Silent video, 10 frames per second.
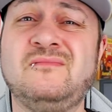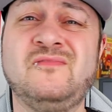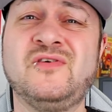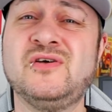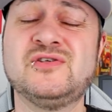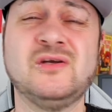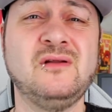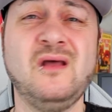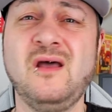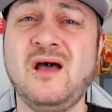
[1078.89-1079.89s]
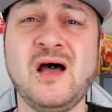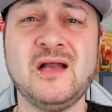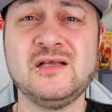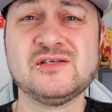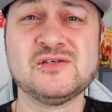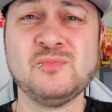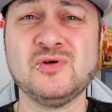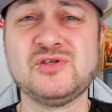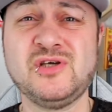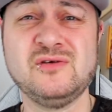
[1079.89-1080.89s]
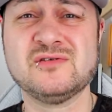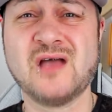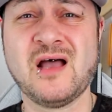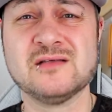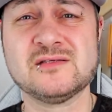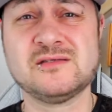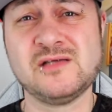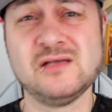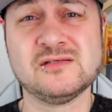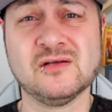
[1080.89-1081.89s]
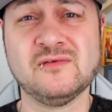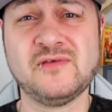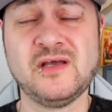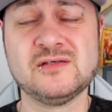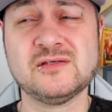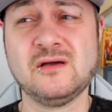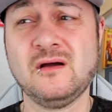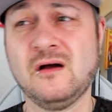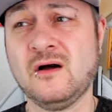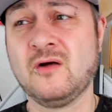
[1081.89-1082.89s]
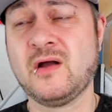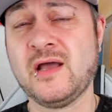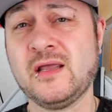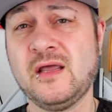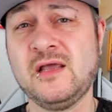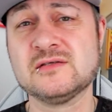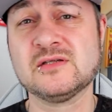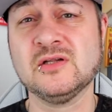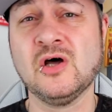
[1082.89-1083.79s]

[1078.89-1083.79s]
version, and it's as much use as tits on a fish. All right, it's the